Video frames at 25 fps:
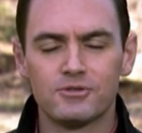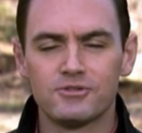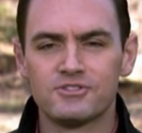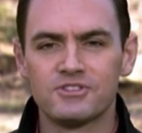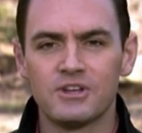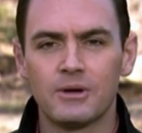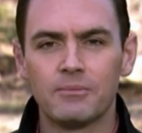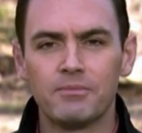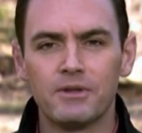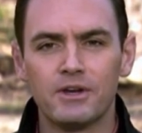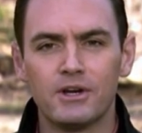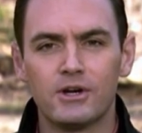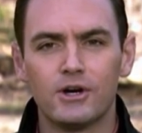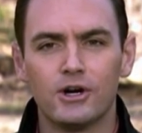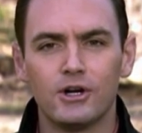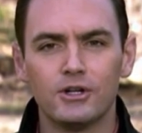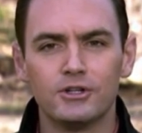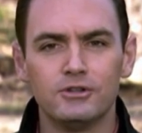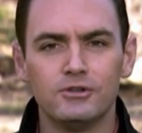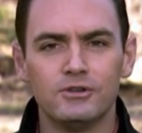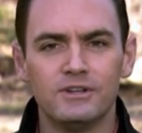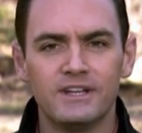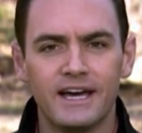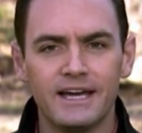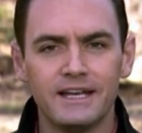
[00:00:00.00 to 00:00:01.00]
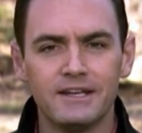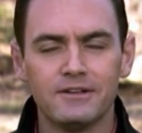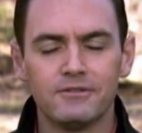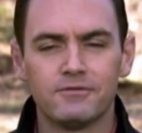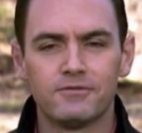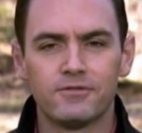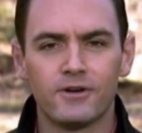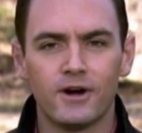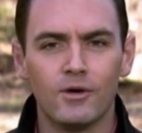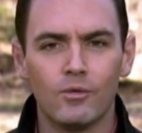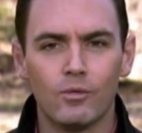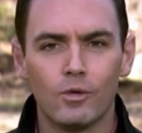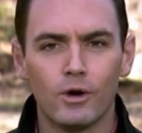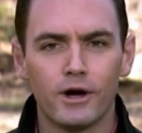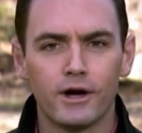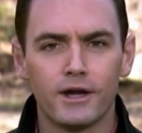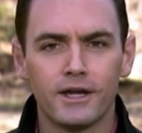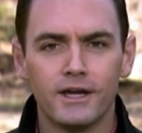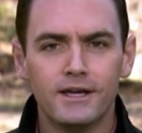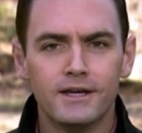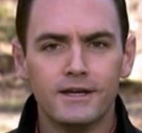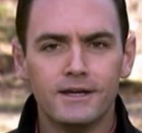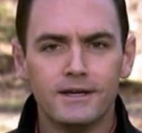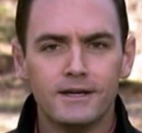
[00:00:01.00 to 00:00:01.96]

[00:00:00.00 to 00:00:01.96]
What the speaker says: something called United Front work.